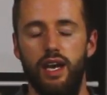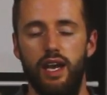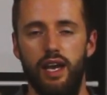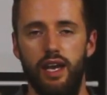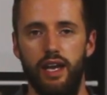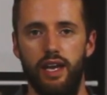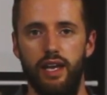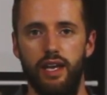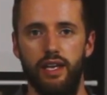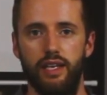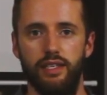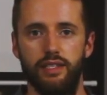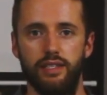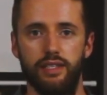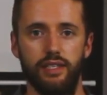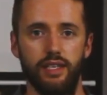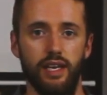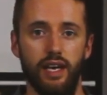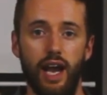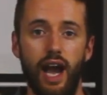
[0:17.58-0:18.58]

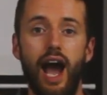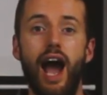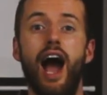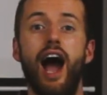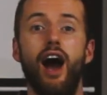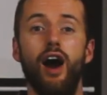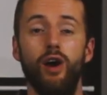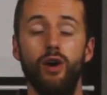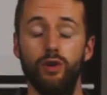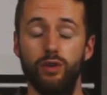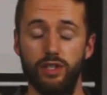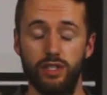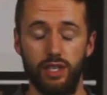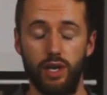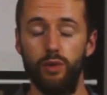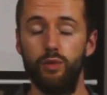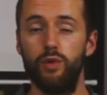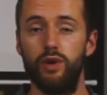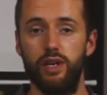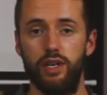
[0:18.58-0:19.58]
and how
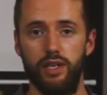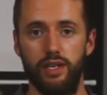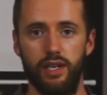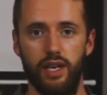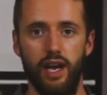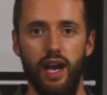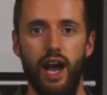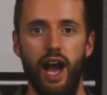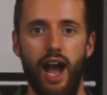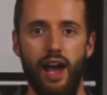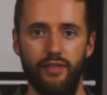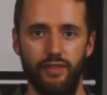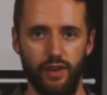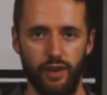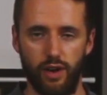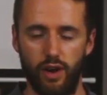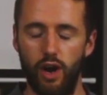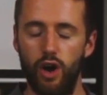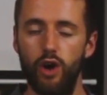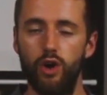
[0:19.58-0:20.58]
someone at
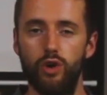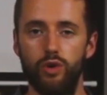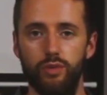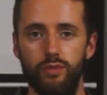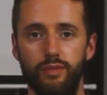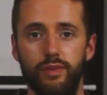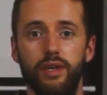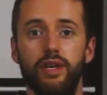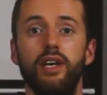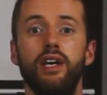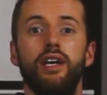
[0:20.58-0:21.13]
their home